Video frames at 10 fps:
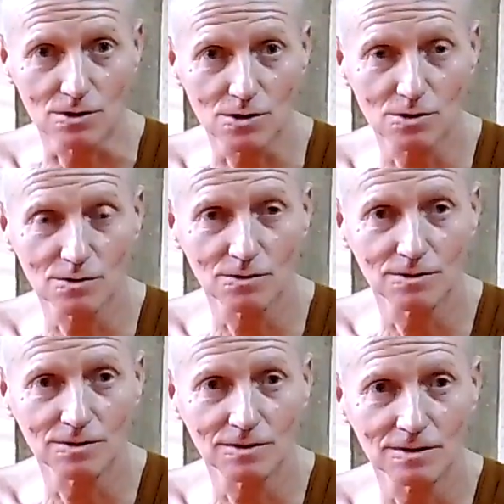
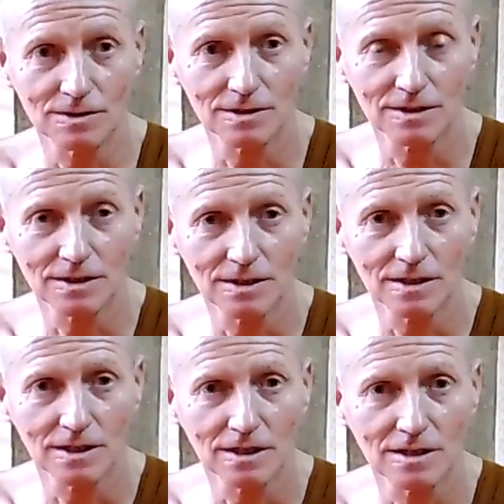So, if we
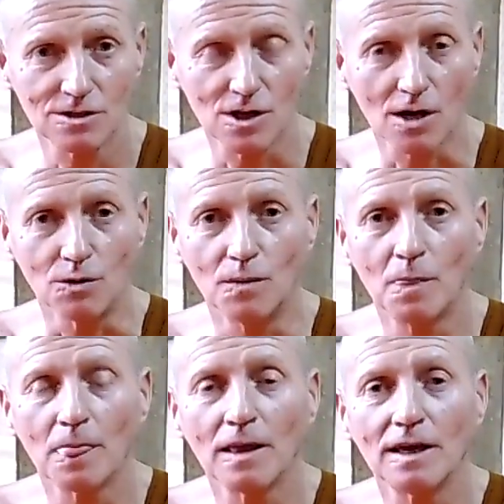can
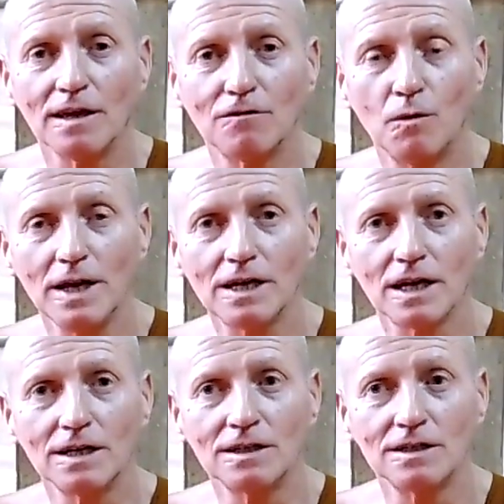attune
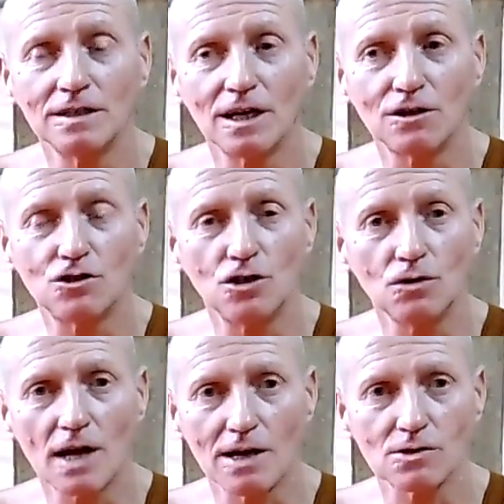ourselves to
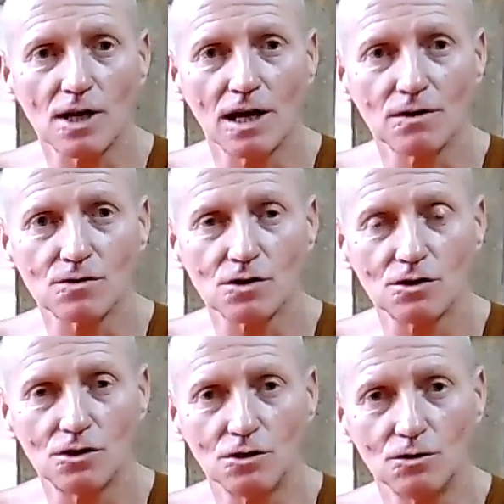performing
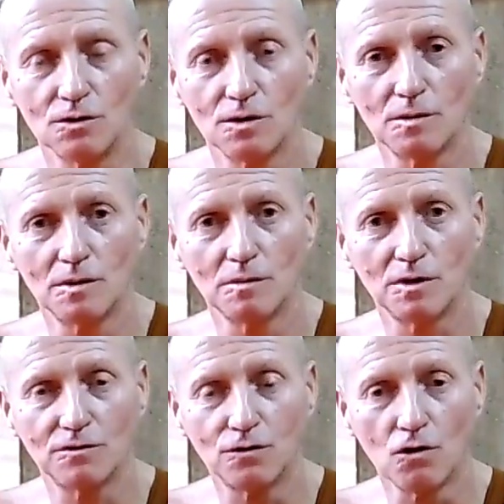only
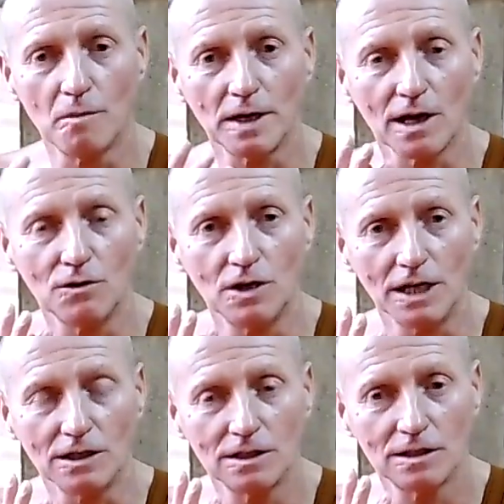wholesome,
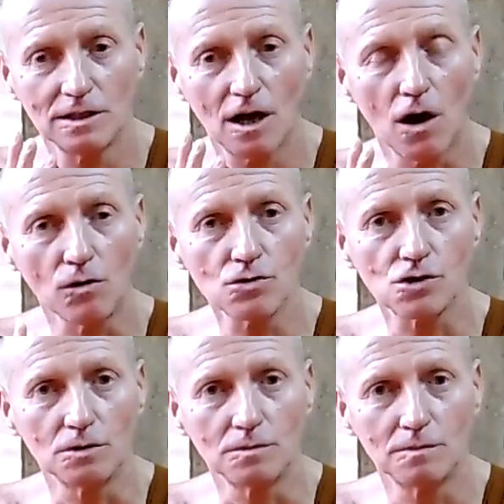beneficial
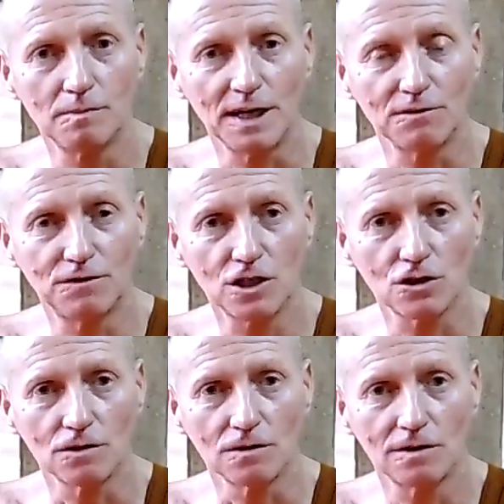actions through
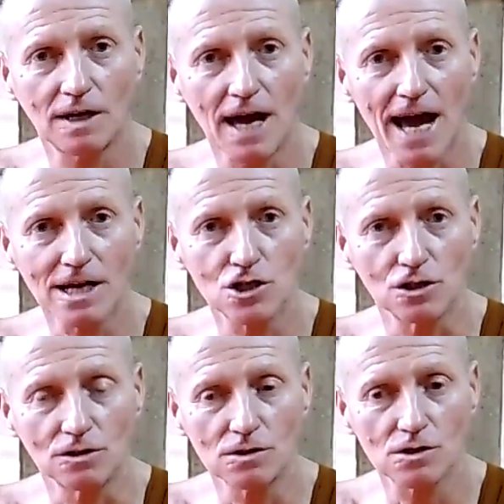body,
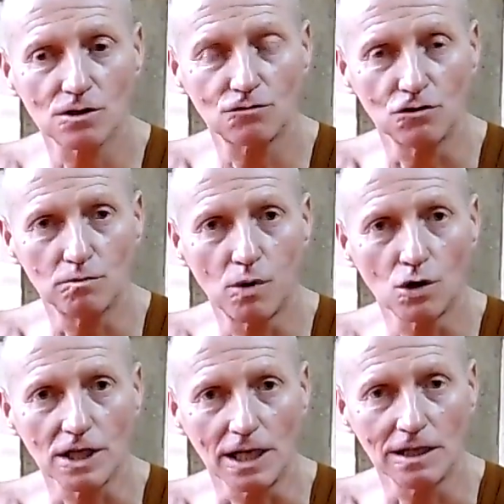speech
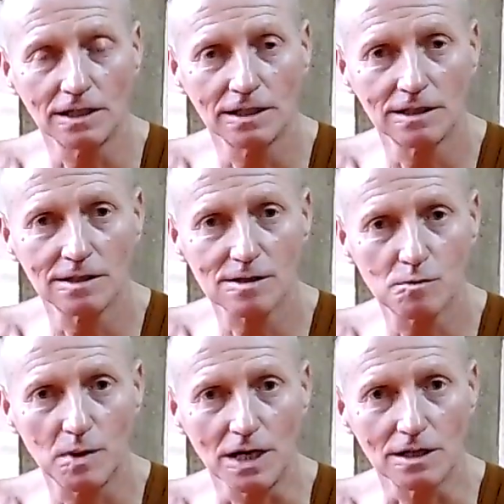and mind
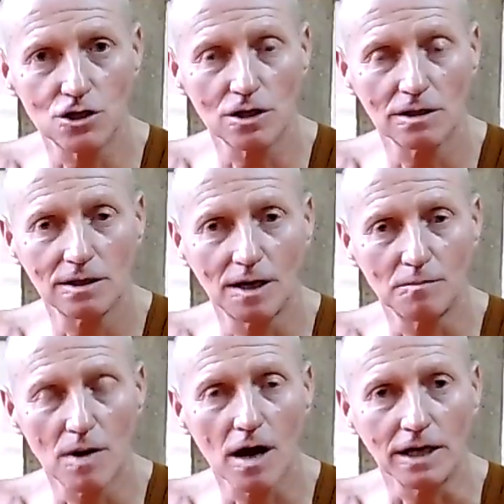in our
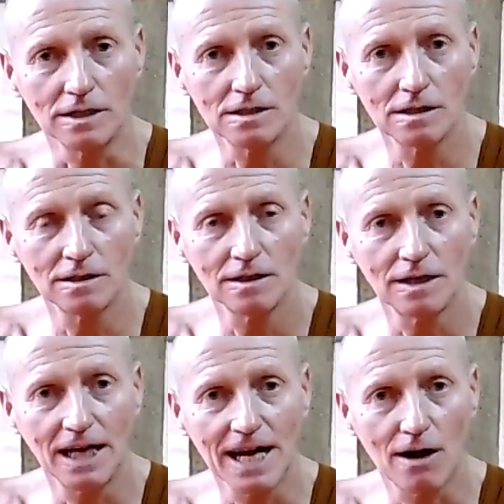lives,
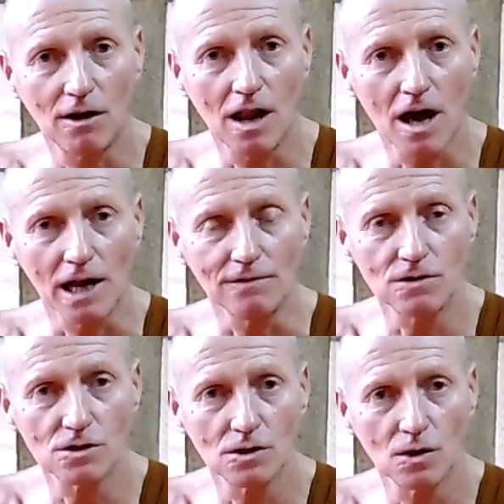we are only
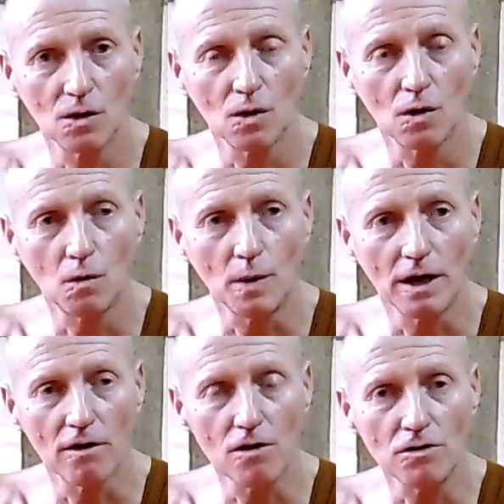
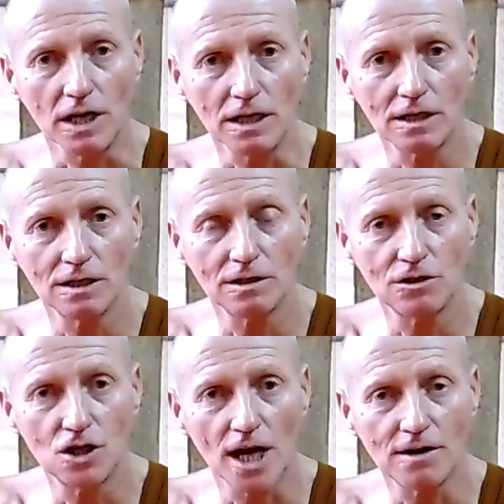generating
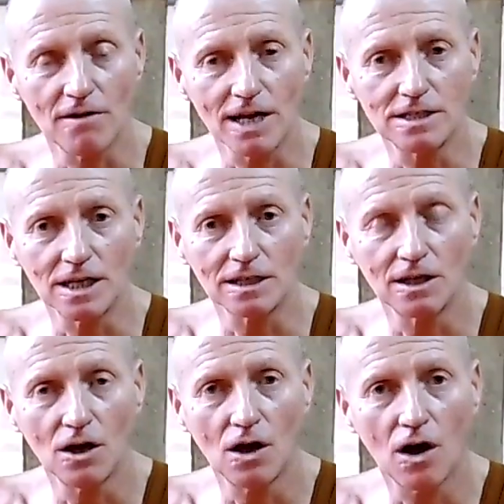wholesome,
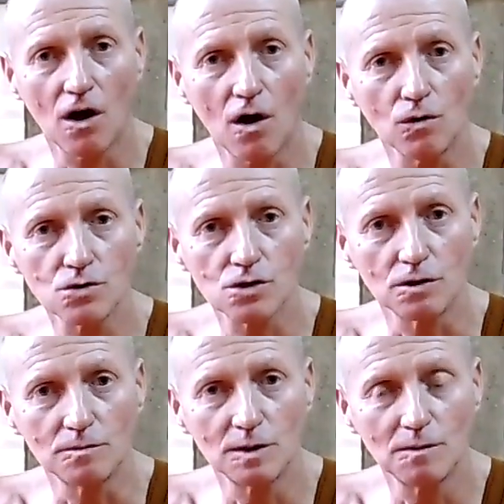beneficial
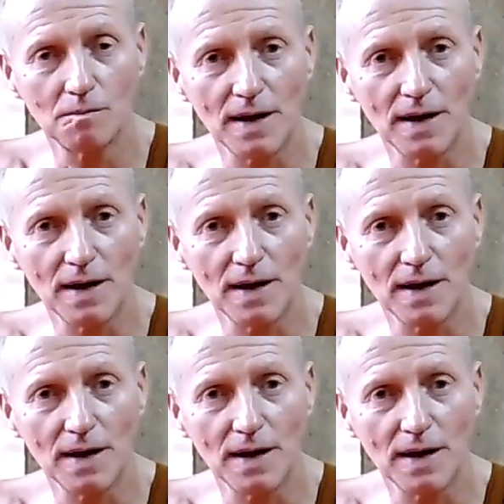karma.